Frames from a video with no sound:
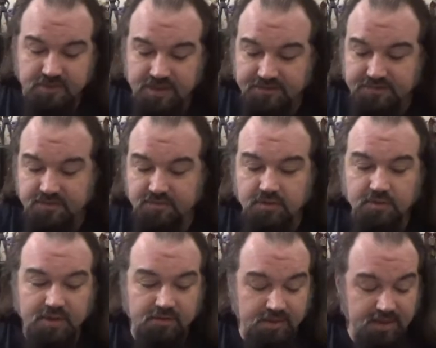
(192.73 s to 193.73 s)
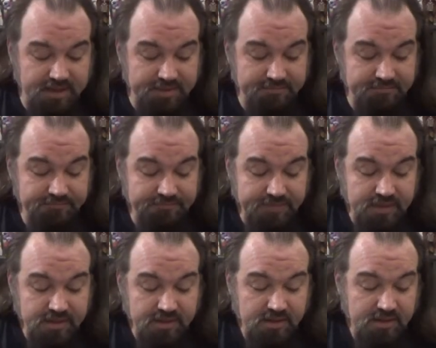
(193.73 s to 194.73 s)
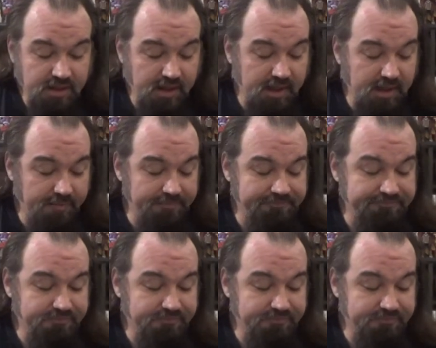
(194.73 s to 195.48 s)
gives the robot a ride. Now,